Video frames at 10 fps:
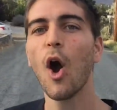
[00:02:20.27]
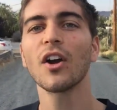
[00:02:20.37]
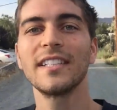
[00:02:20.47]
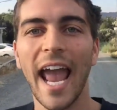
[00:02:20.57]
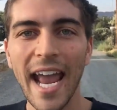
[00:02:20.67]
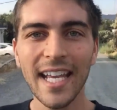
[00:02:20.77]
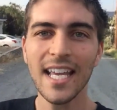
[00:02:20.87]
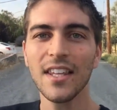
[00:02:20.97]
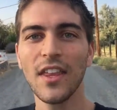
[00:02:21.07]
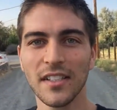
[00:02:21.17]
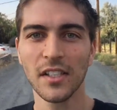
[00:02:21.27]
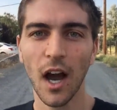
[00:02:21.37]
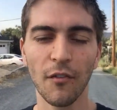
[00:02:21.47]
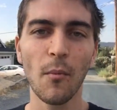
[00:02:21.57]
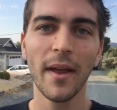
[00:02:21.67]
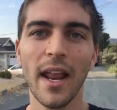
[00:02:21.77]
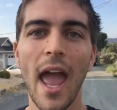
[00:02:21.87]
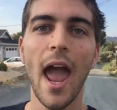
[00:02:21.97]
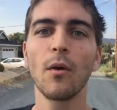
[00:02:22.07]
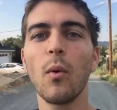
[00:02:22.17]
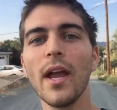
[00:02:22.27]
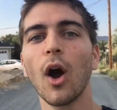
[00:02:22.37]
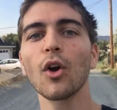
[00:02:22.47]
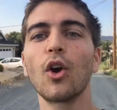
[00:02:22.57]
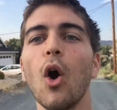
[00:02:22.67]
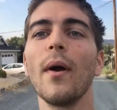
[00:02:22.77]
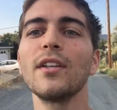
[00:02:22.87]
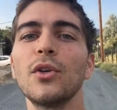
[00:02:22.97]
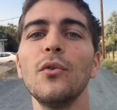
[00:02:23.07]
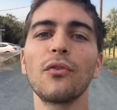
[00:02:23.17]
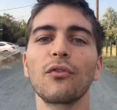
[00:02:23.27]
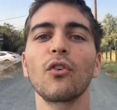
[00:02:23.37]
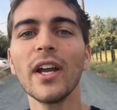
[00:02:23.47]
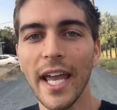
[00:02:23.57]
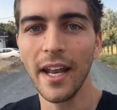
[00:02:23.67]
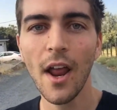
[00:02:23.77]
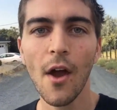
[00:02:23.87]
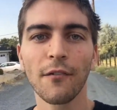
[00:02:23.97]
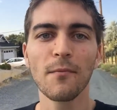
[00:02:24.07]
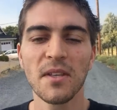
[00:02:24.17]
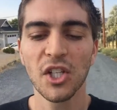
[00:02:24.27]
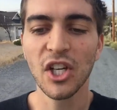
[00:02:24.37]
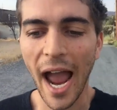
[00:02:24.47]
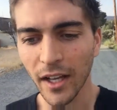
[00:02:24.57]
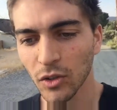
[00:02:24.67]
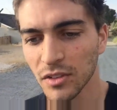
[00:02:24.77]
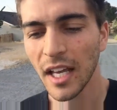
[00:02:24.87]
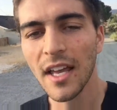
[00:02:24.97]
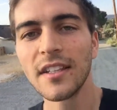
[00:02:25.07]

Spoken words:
are taking this government, and we are going to free it from the shackles,